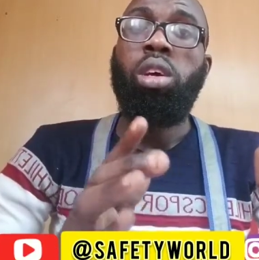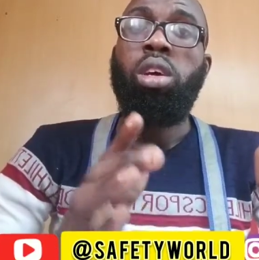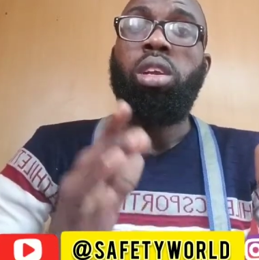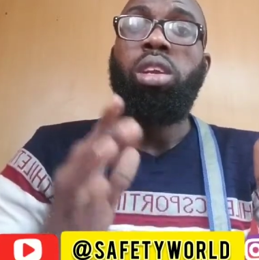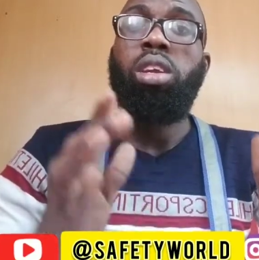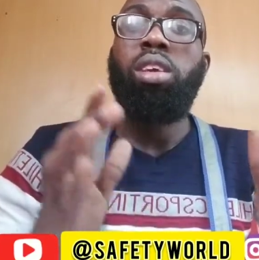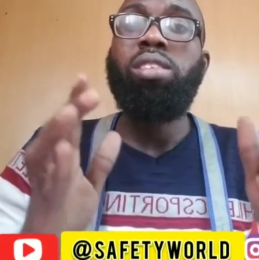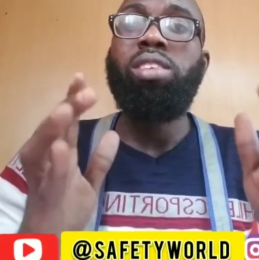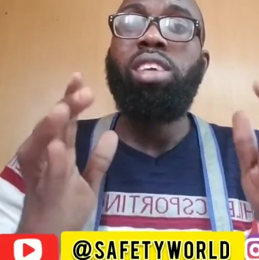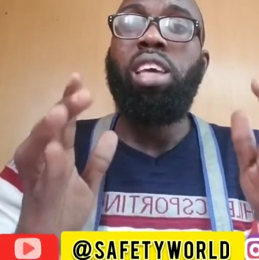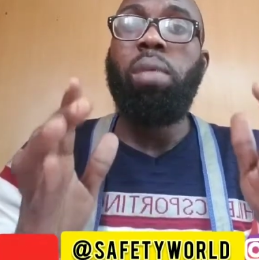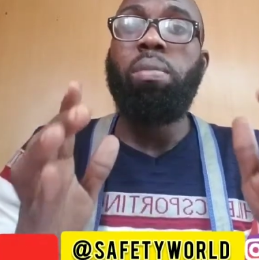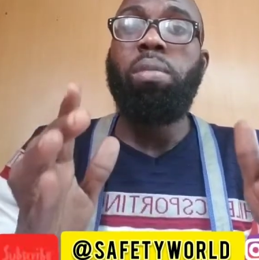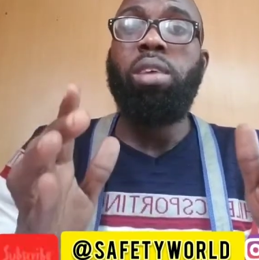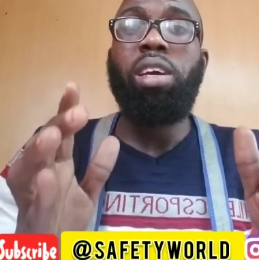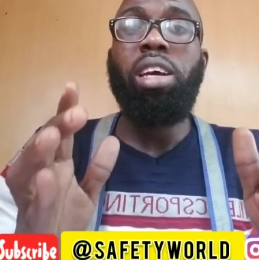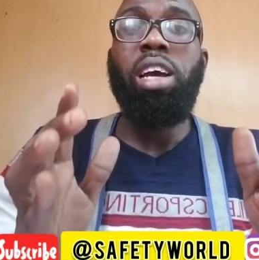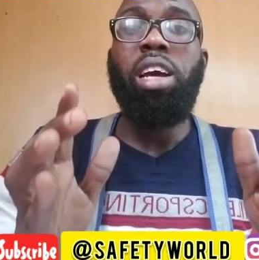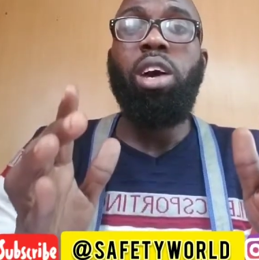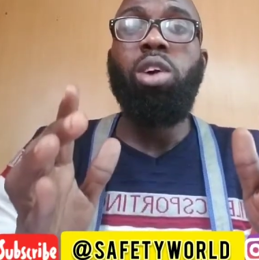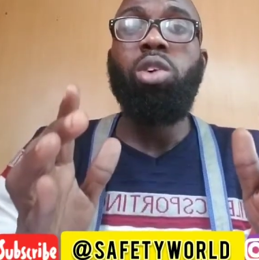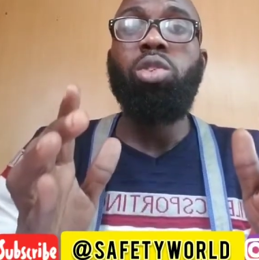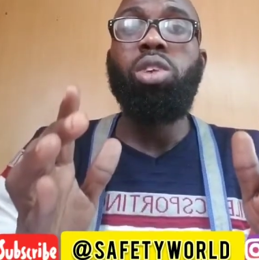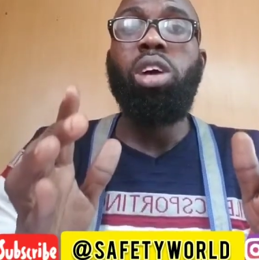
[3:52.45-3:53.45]
These
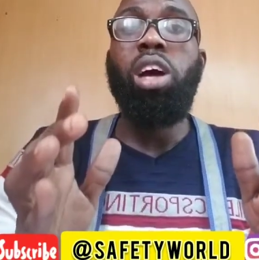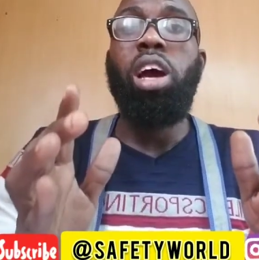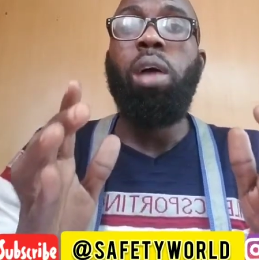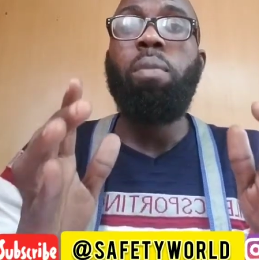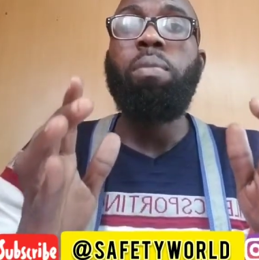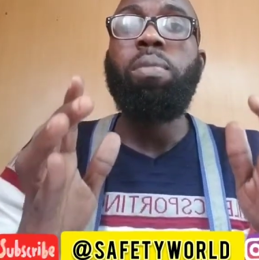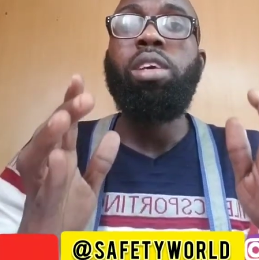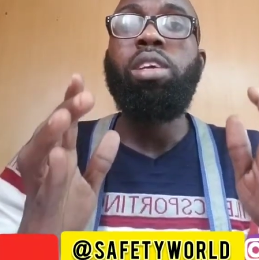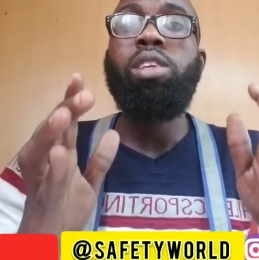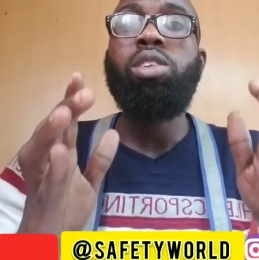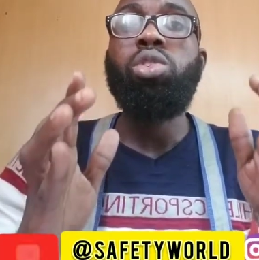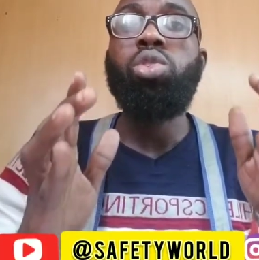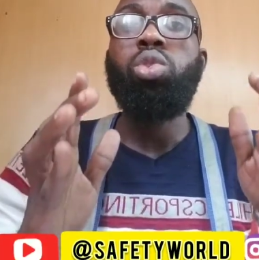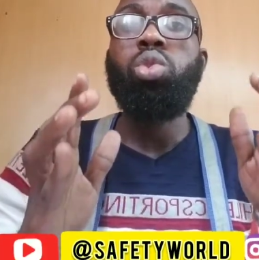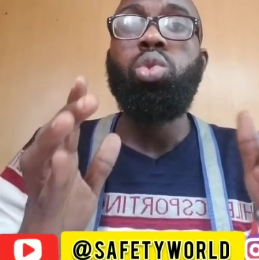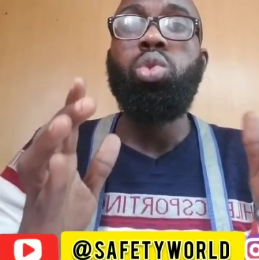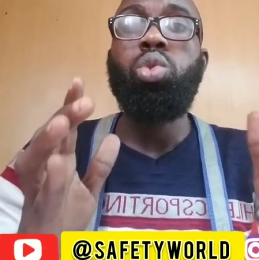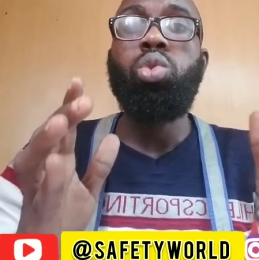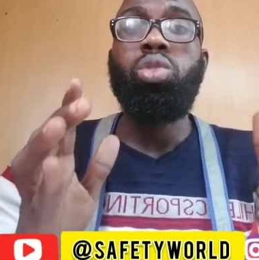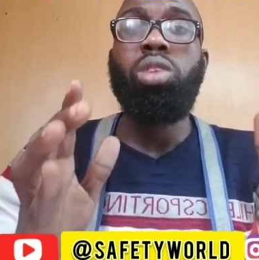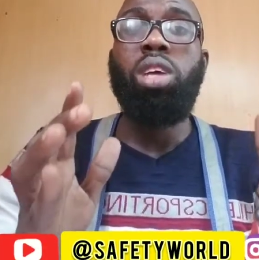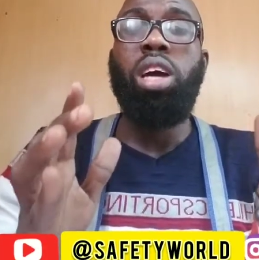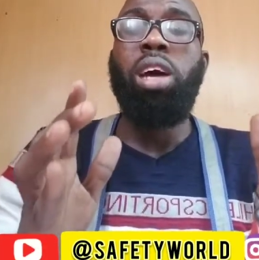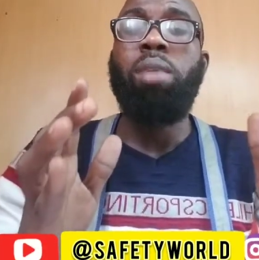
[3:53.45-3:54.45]
chemicals are being
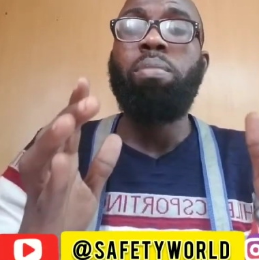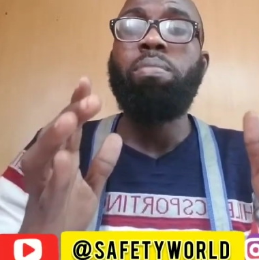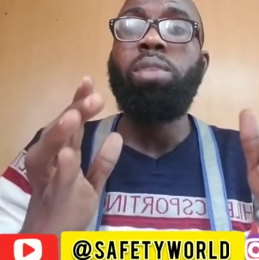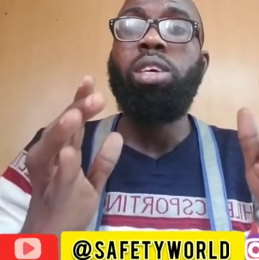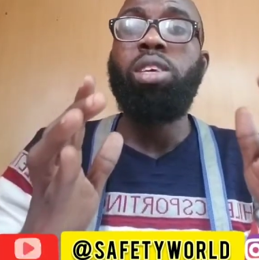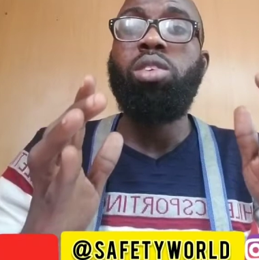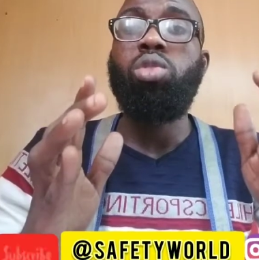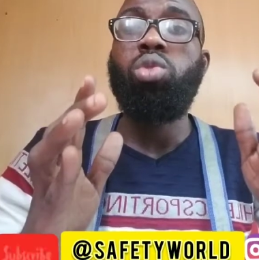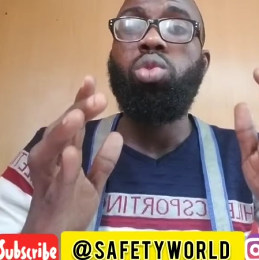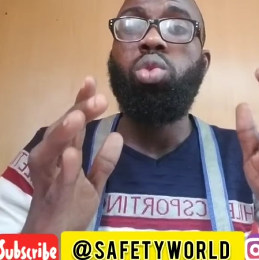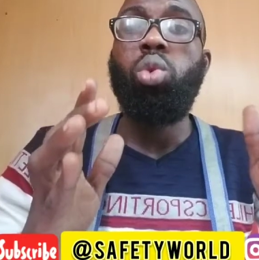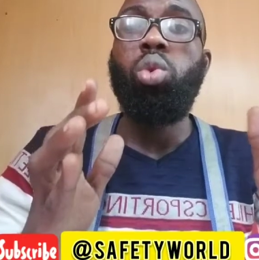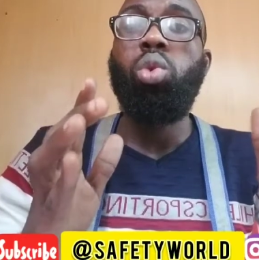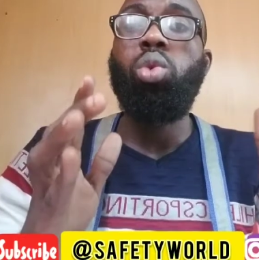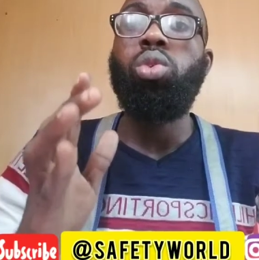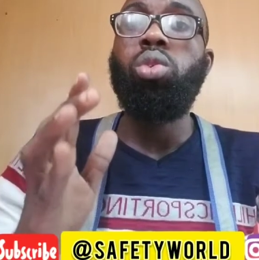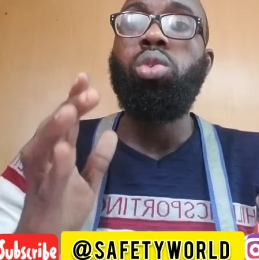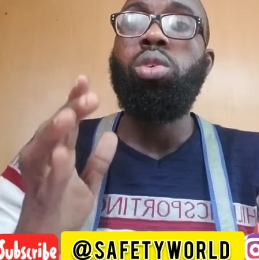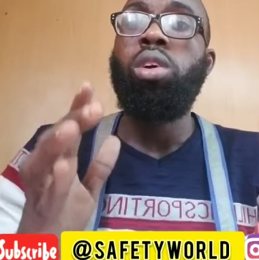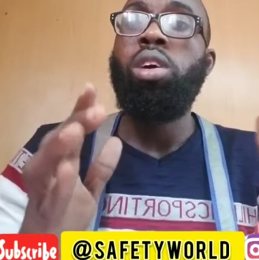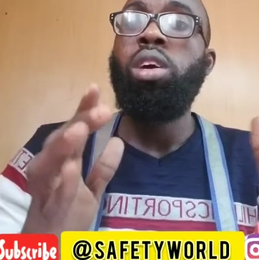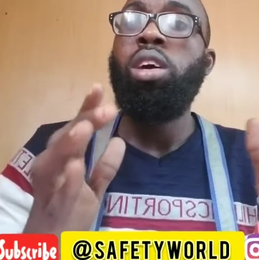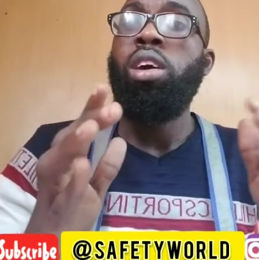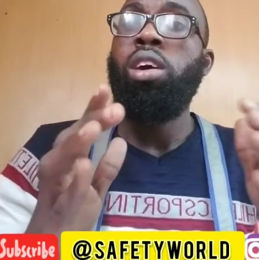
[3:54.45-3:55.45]
used and being sold
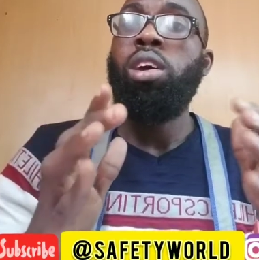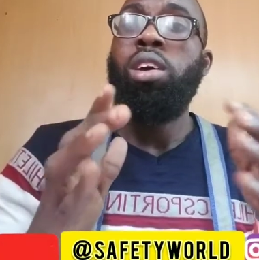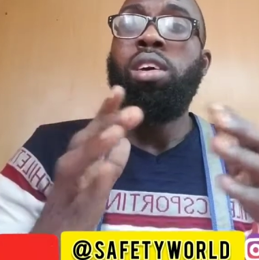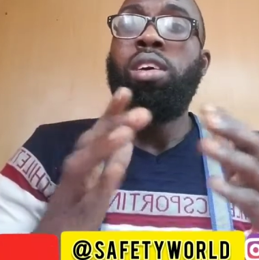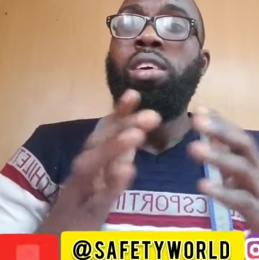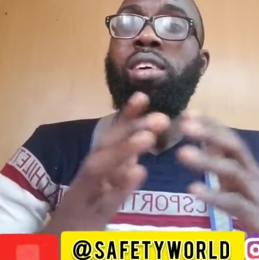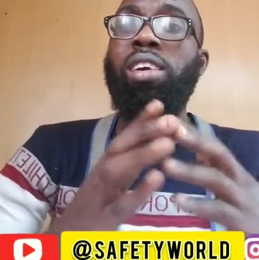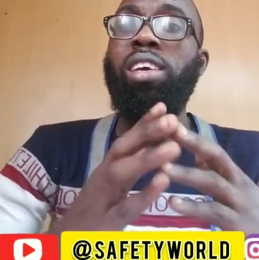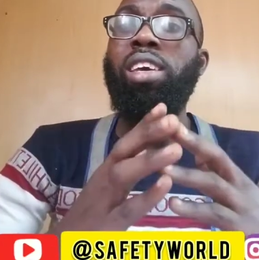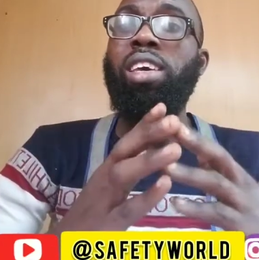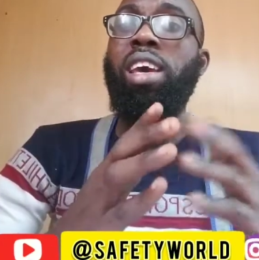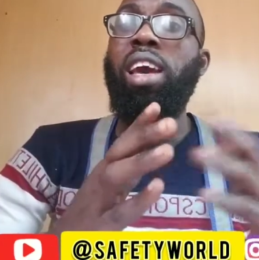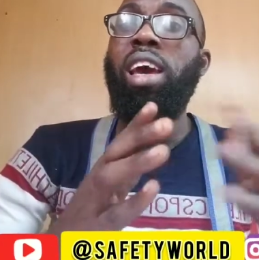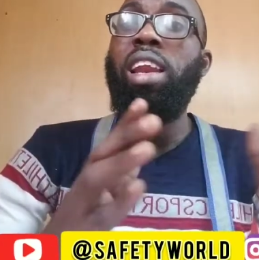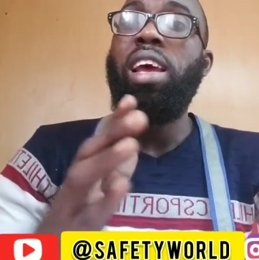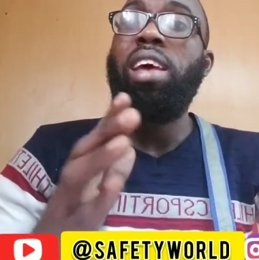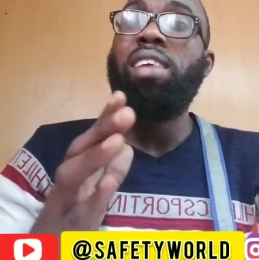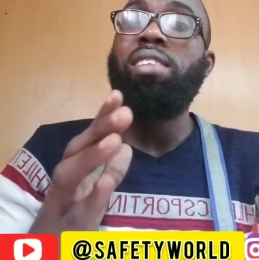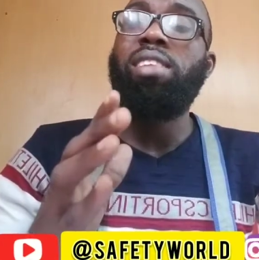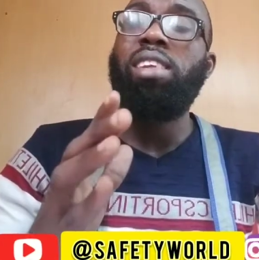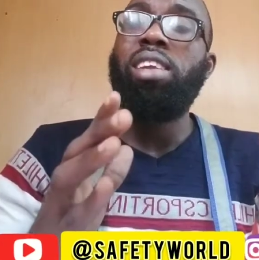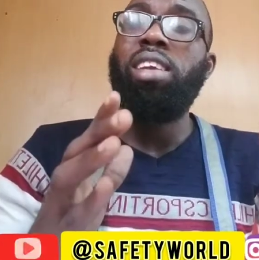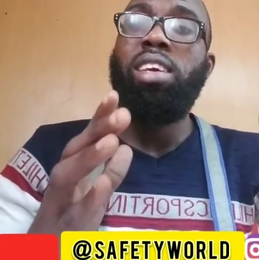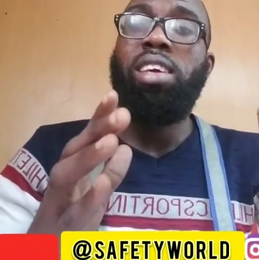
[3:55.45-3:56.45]

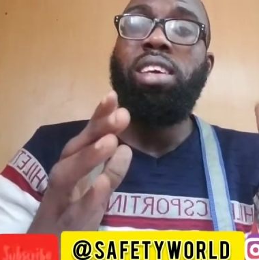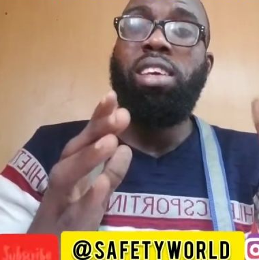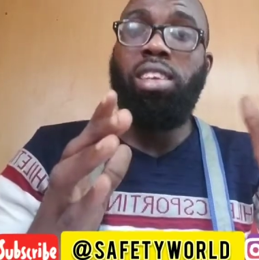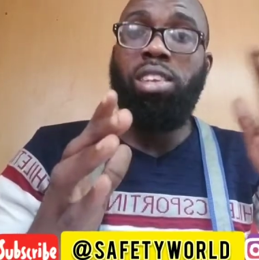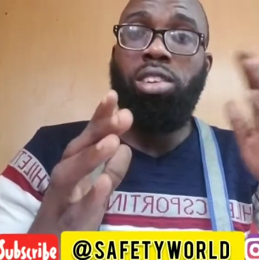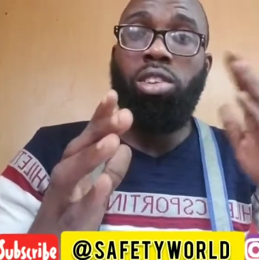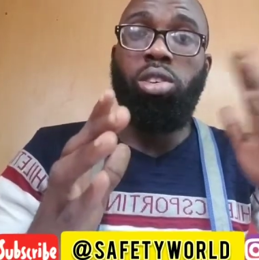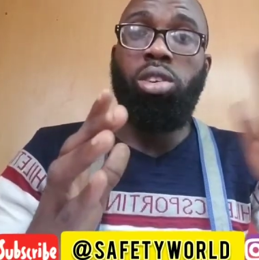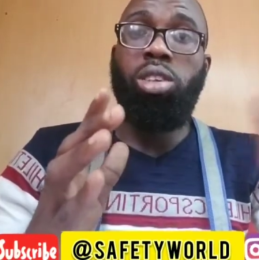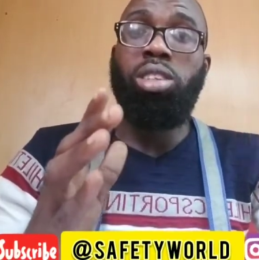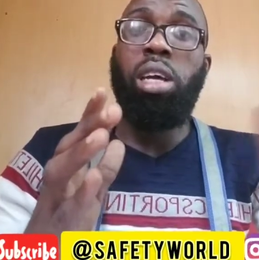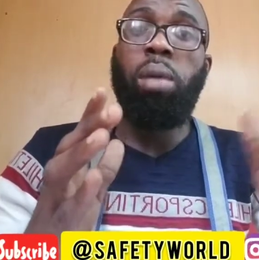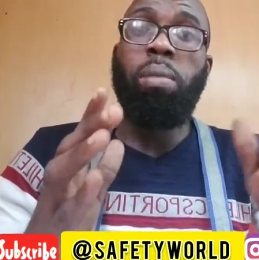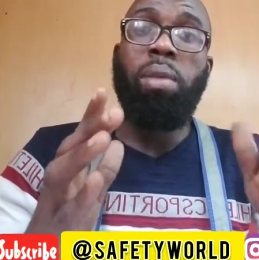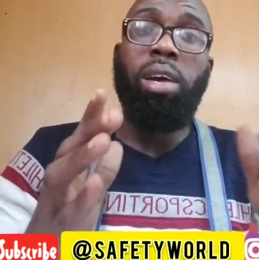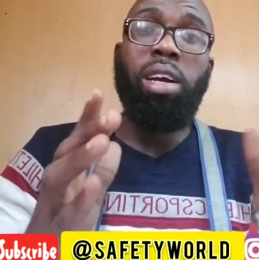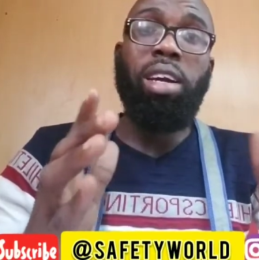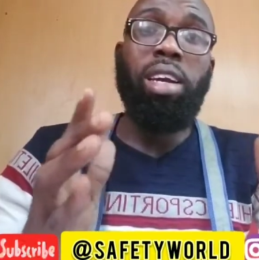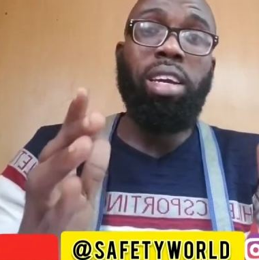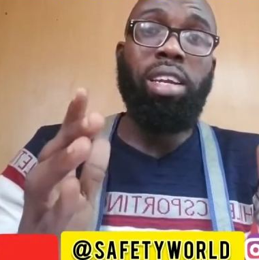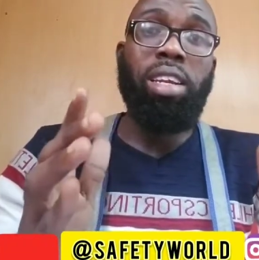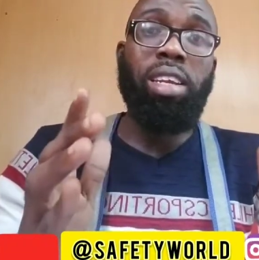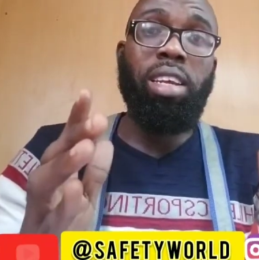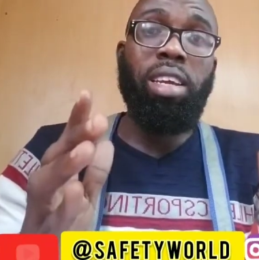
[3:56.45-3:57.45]
carelessly in Ojota
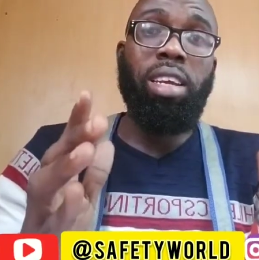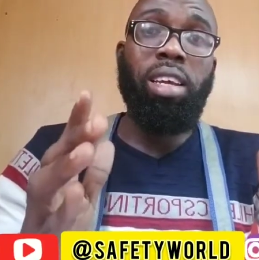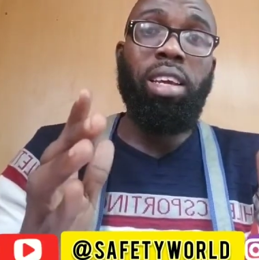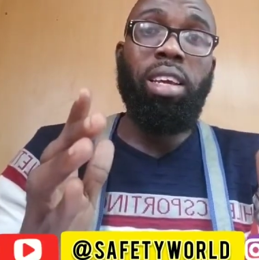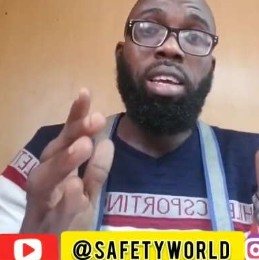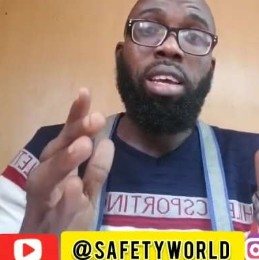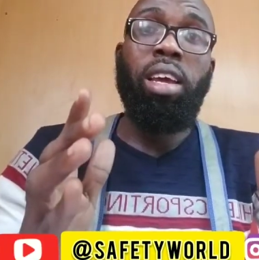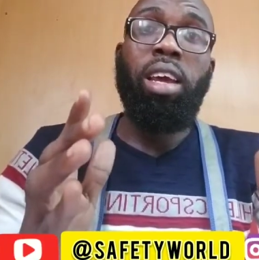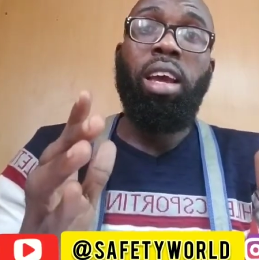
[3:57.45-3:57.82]
market there.